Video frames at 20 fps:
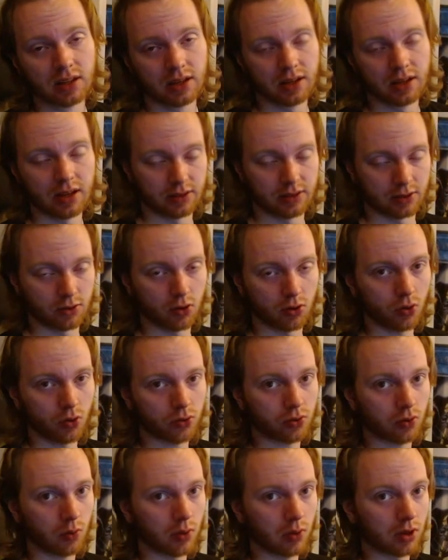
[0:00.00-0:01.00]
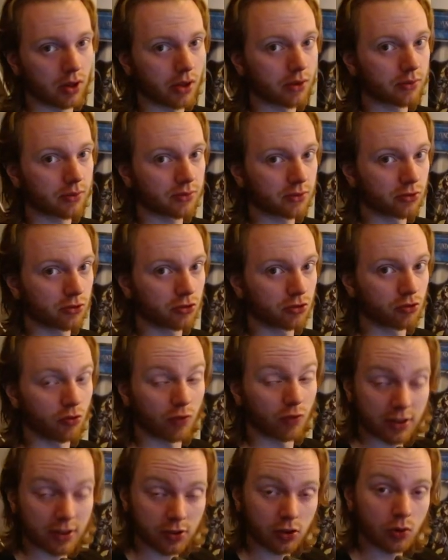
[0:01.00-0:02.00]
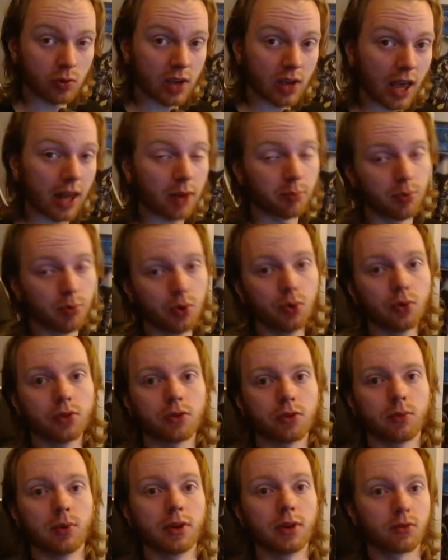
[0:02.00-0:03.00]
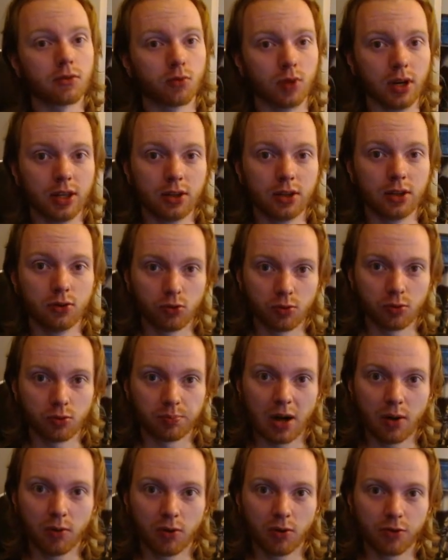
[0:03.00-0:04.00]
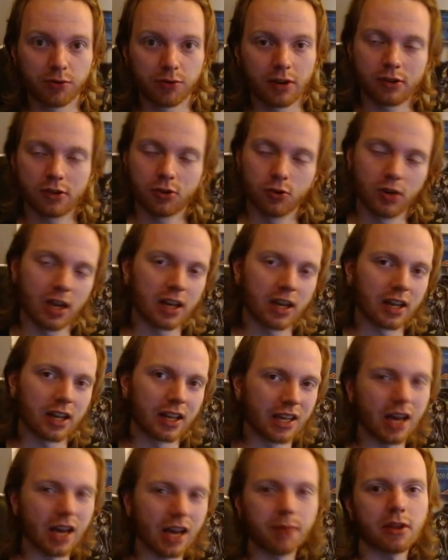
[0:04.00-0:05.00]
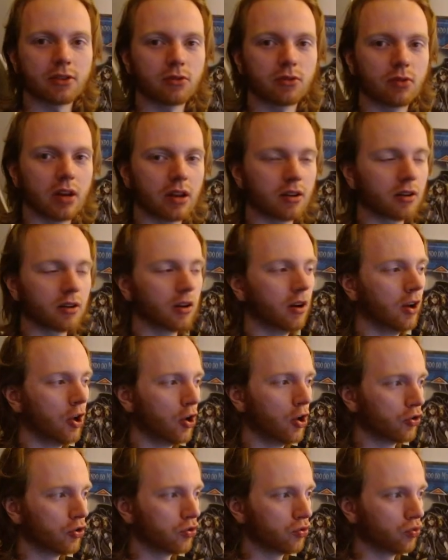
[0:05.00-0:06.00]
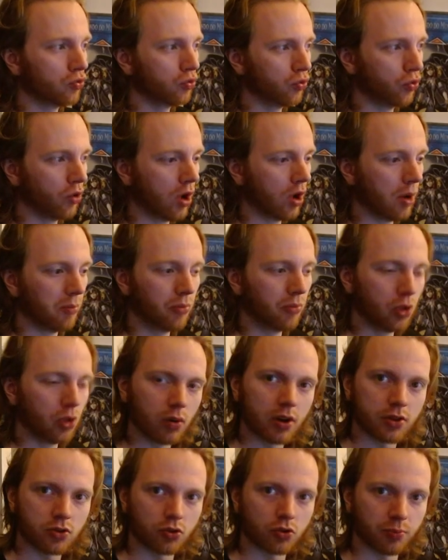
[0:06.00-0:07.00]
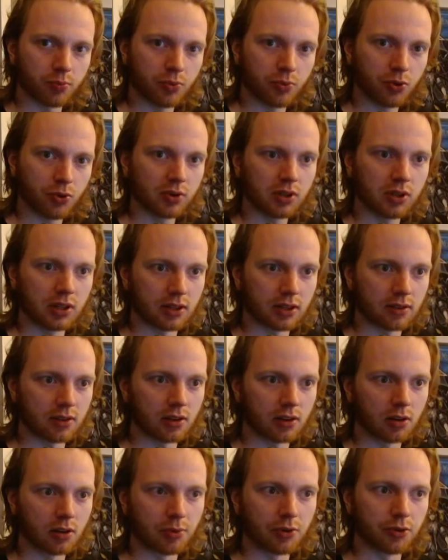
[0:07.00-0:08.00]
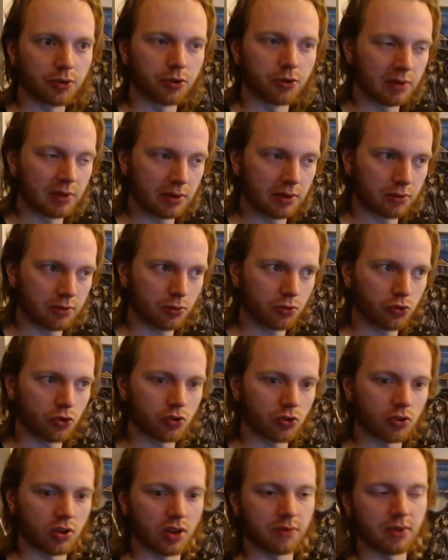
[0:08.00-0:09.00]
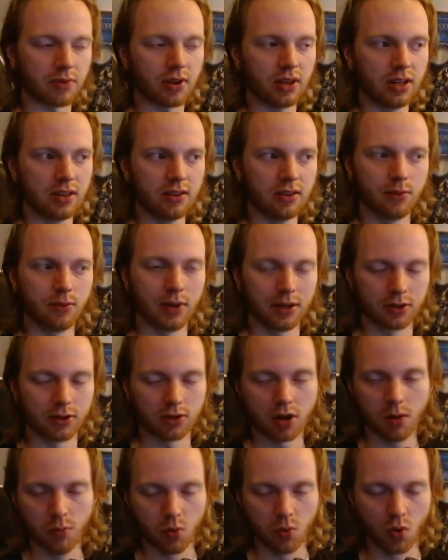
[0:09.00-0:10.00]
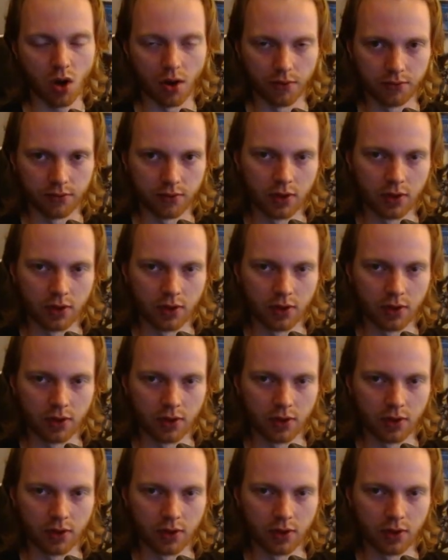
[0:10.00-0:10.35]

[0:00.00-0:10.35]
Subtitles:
There are also a lot of Rescue Cat builds, which really use the power of Rescue Cat and Gamma together to blow out your opponent and set up all your resources and have an easy way to combo off.